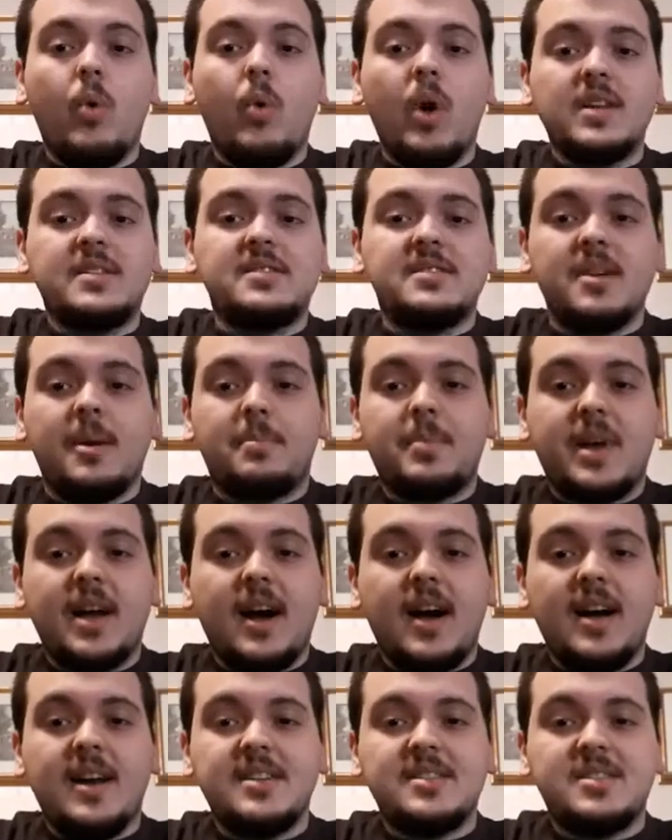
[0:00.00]
What's up
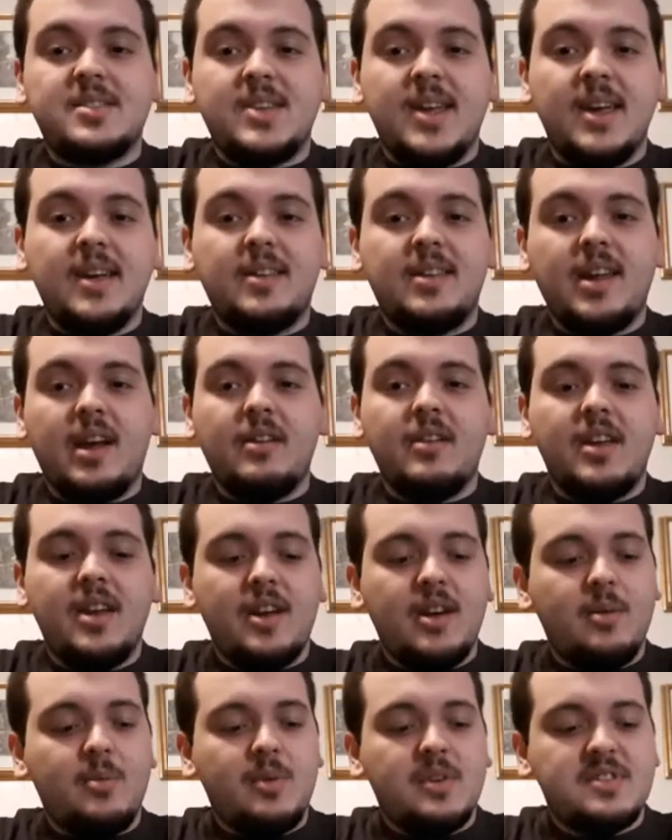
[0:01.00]
guys, Takedown
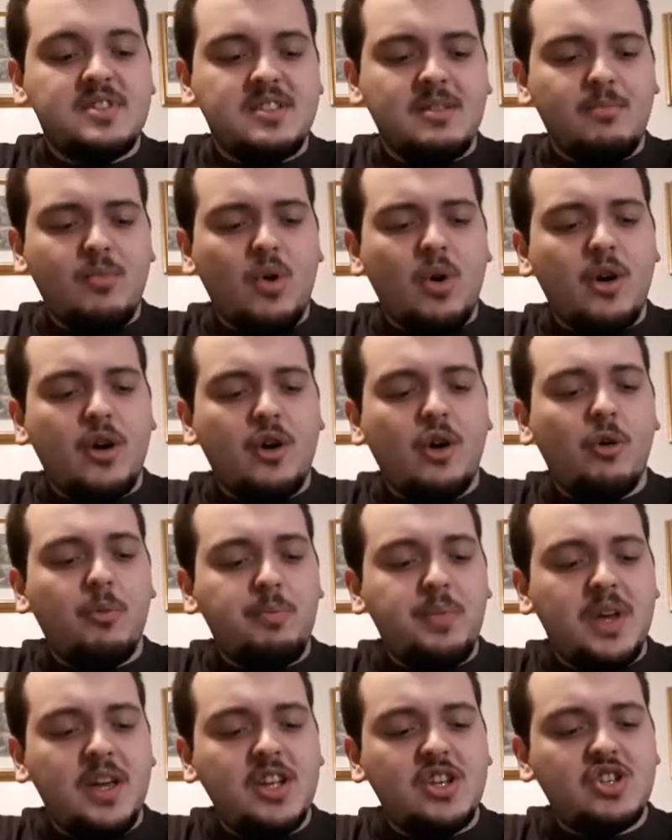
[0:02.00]
here with some more
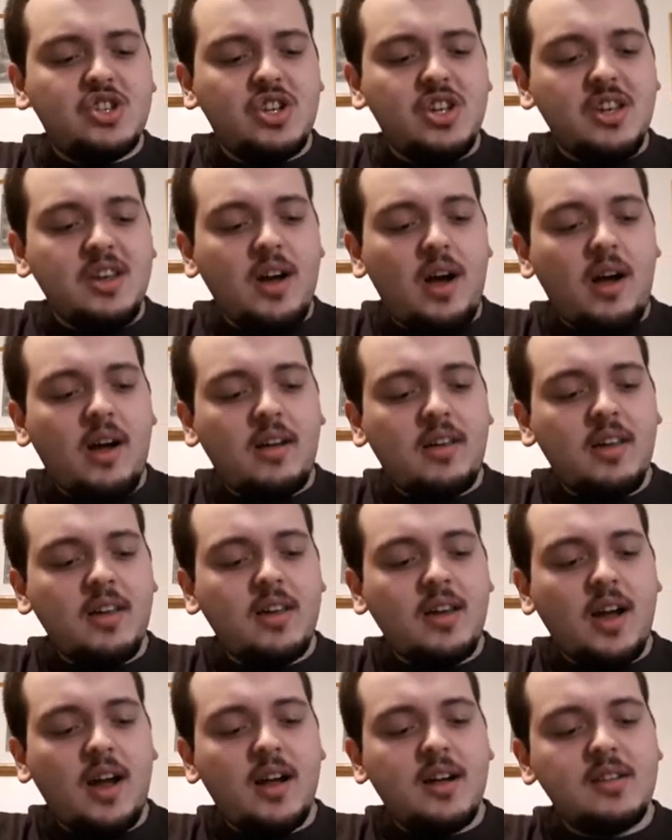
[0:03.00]
Opeechki hockey
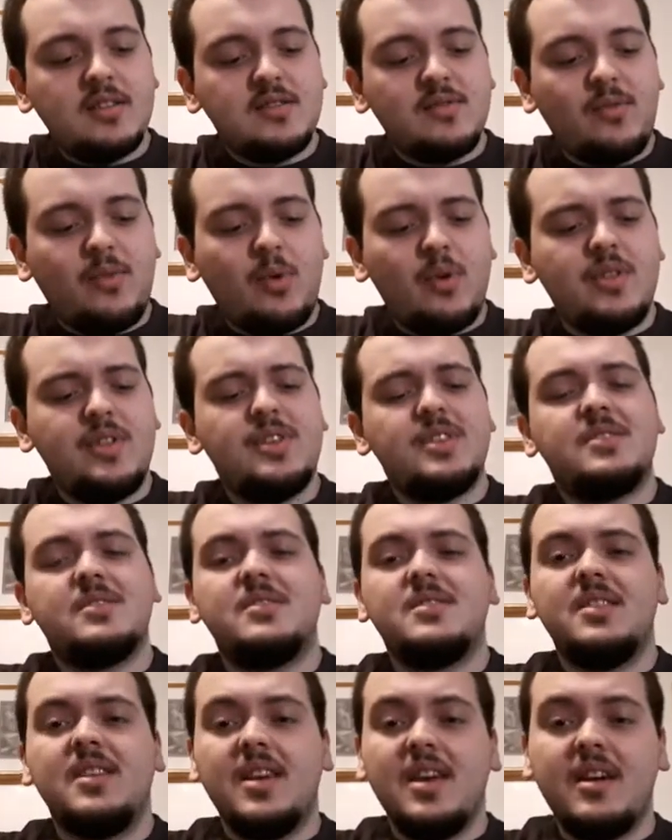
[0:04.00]
cards for
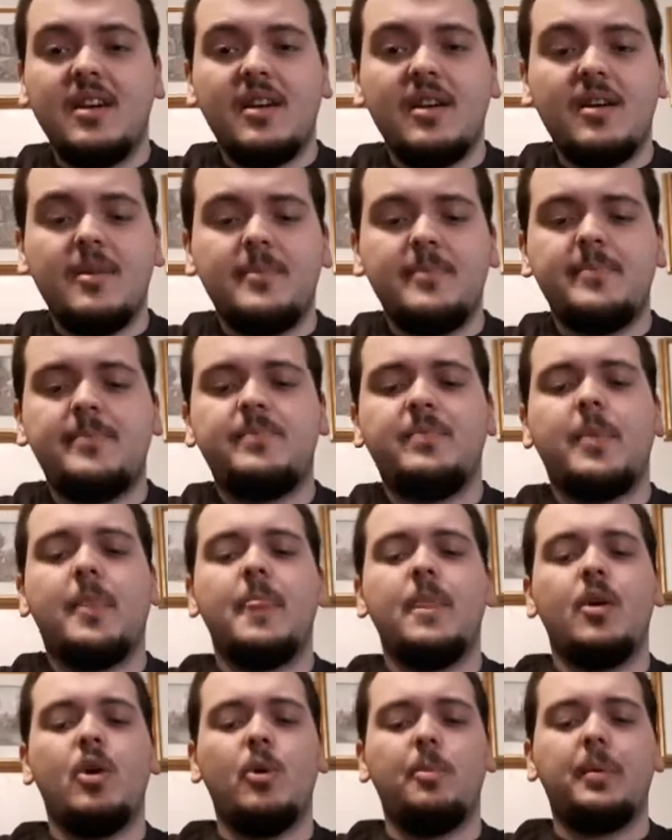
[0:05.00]
this year.
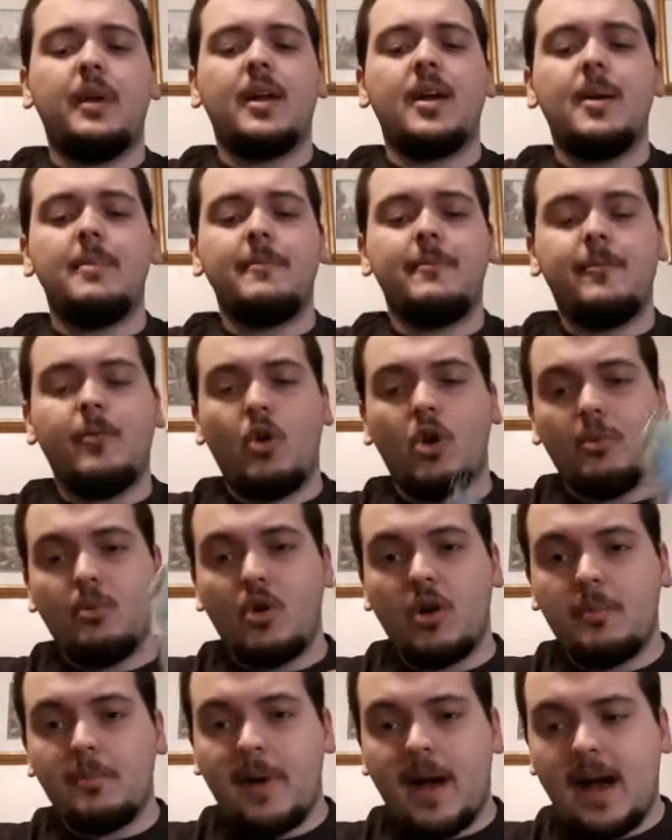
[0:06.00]
Opening up four
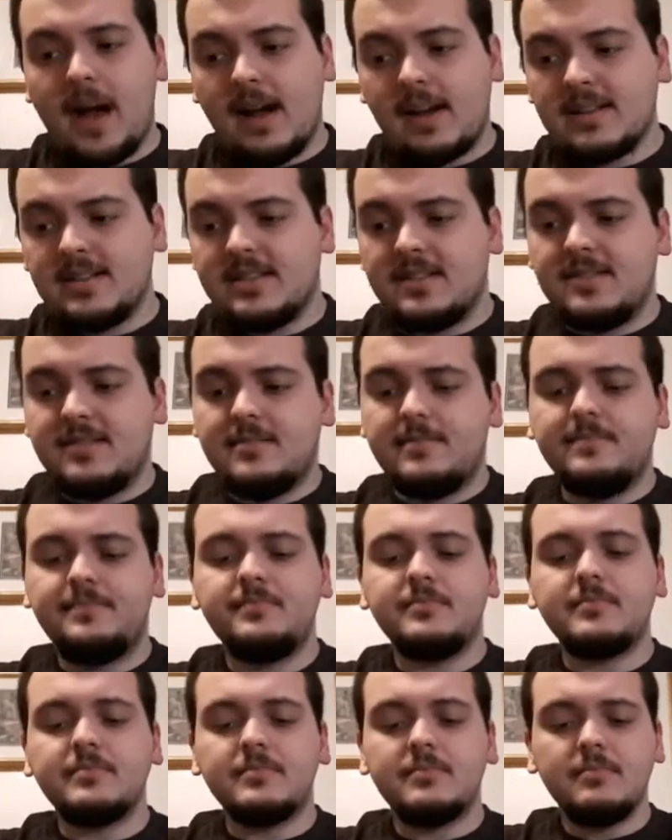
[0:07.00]
more packs.
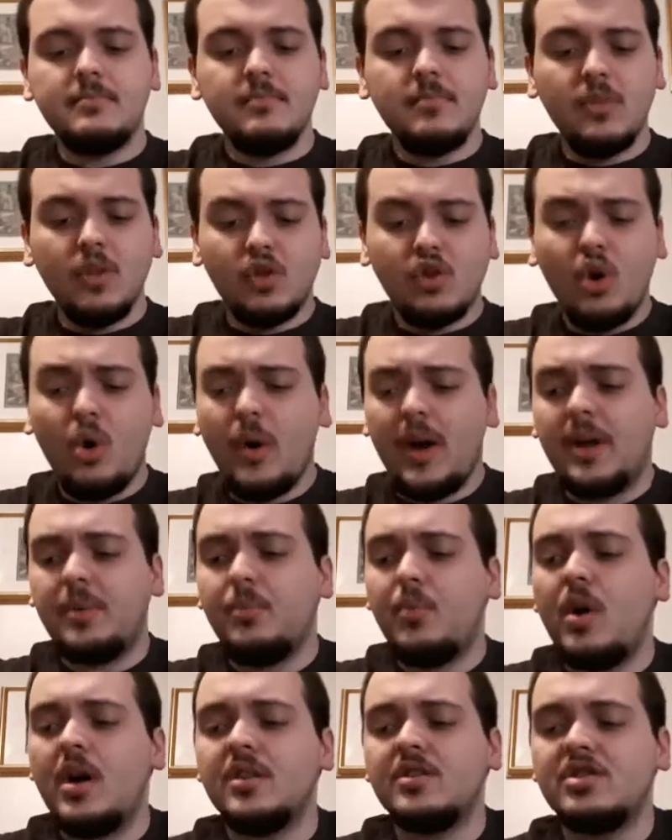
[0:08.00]
Go ahead and
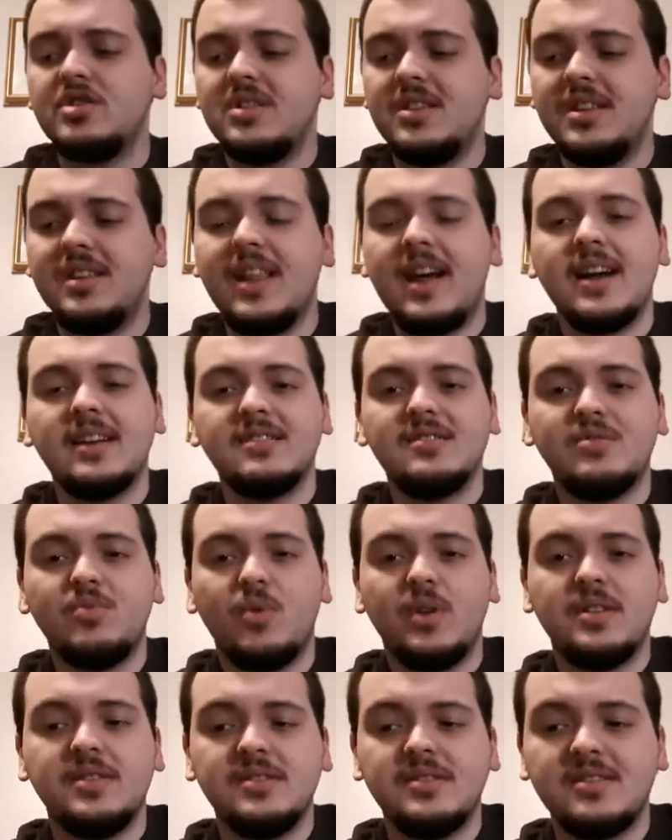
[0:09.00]
watch the last
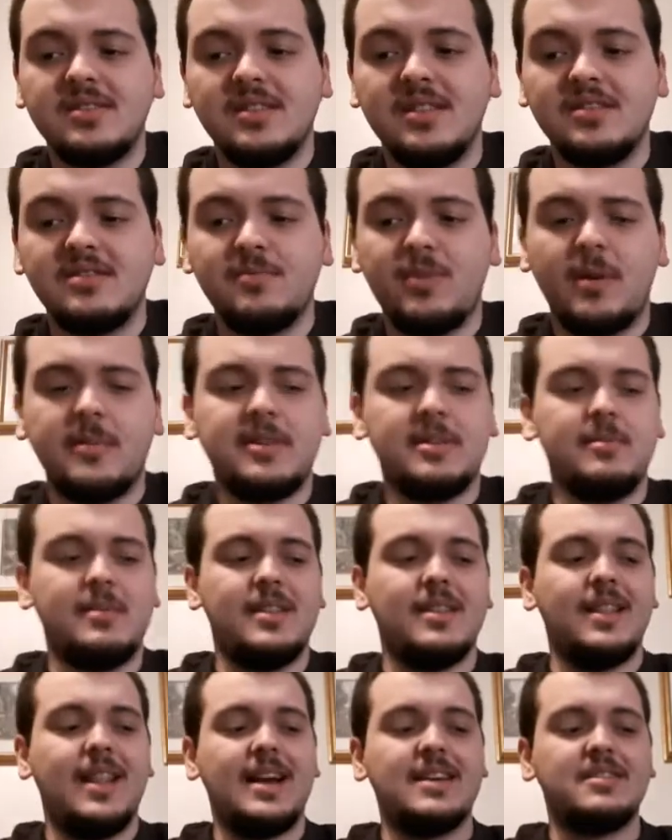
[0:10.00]
ones. These are probably going to be
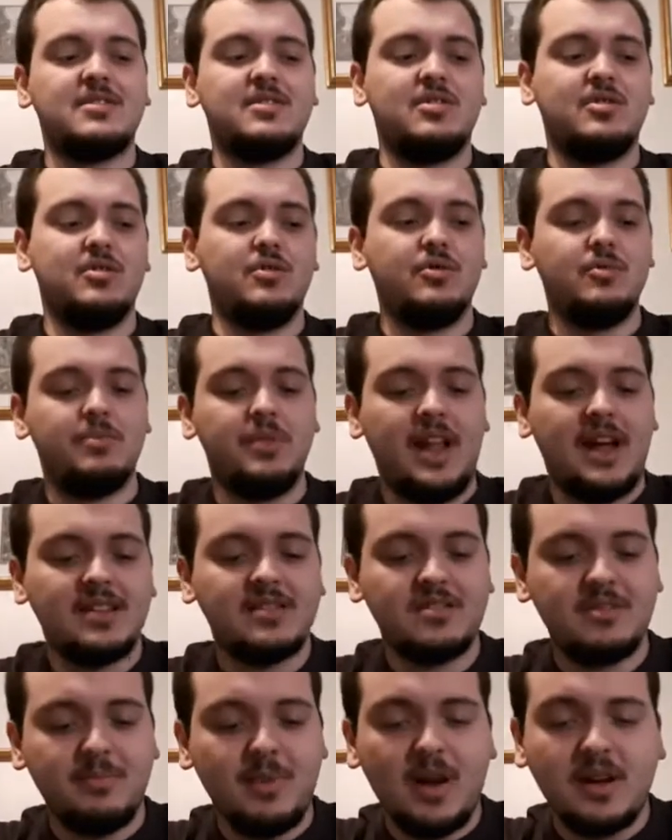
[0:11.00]
the last two
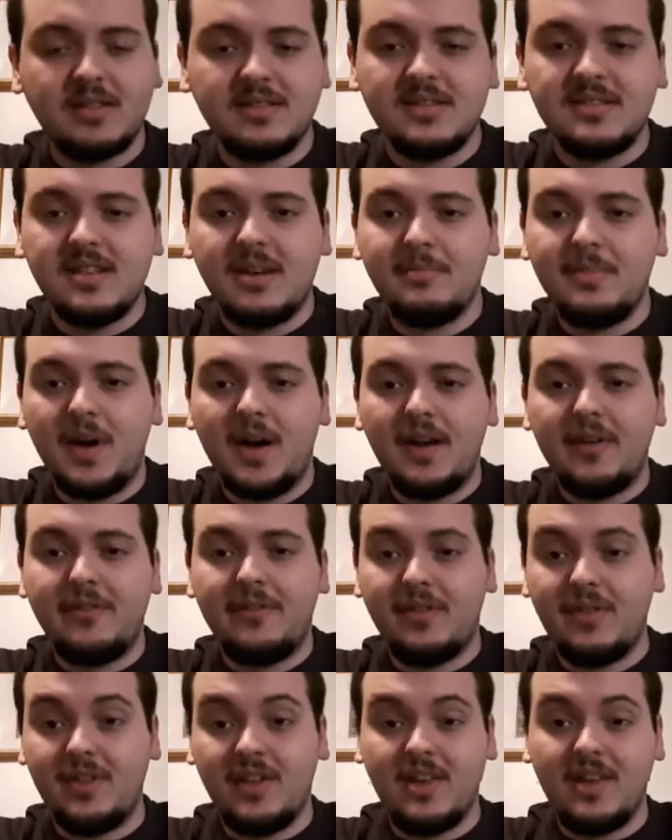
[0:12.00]
blaster boxes I buy
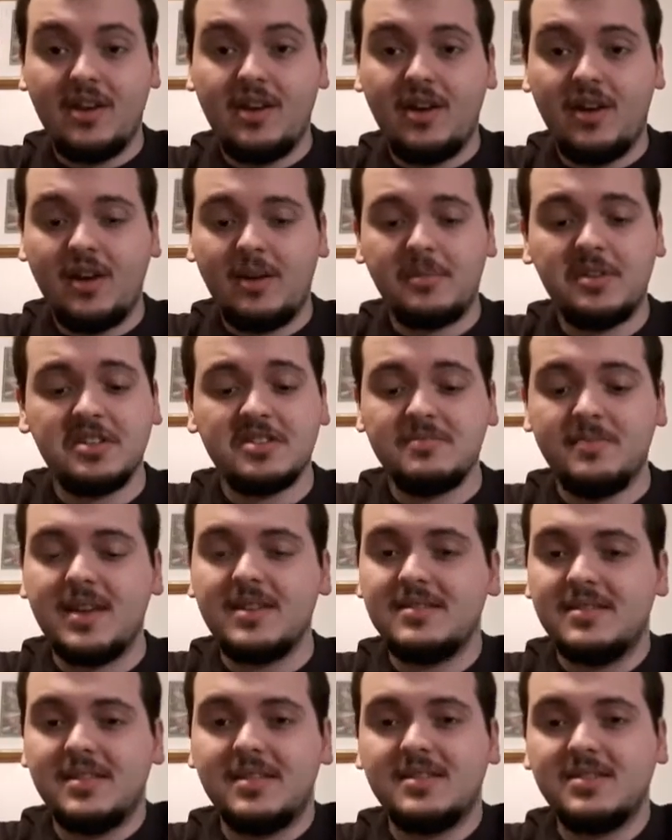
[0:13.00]
for the year. And I'm going to
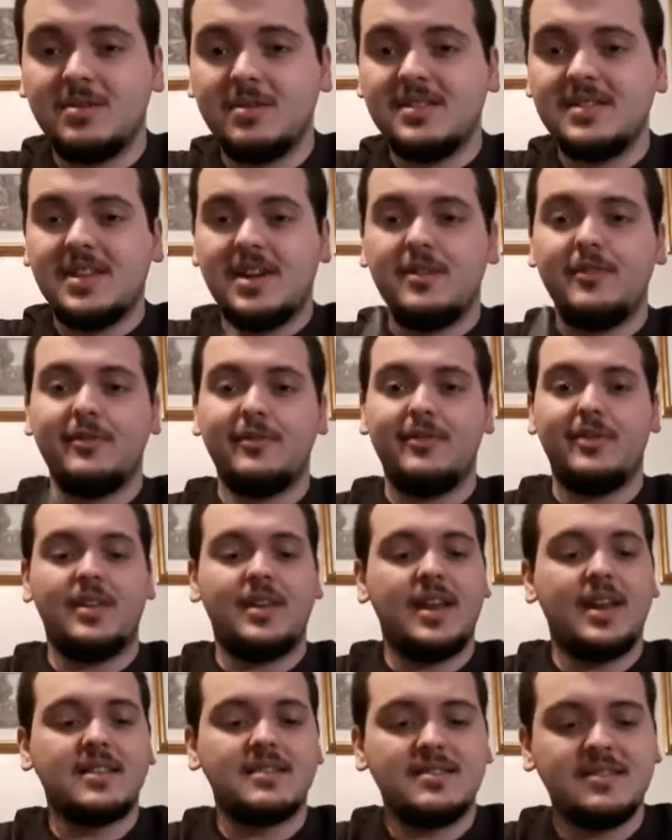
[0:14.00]
space these ones out for the
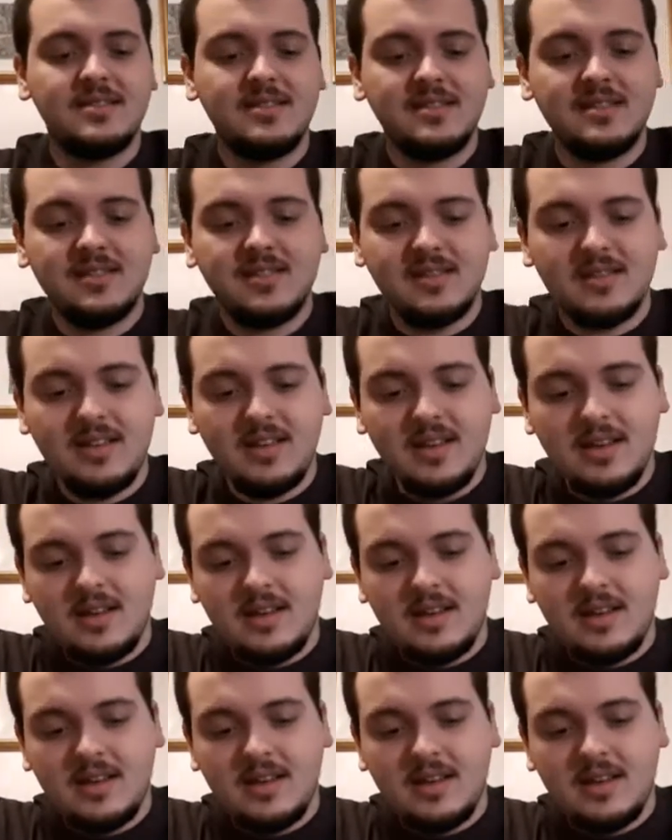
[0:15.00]
next,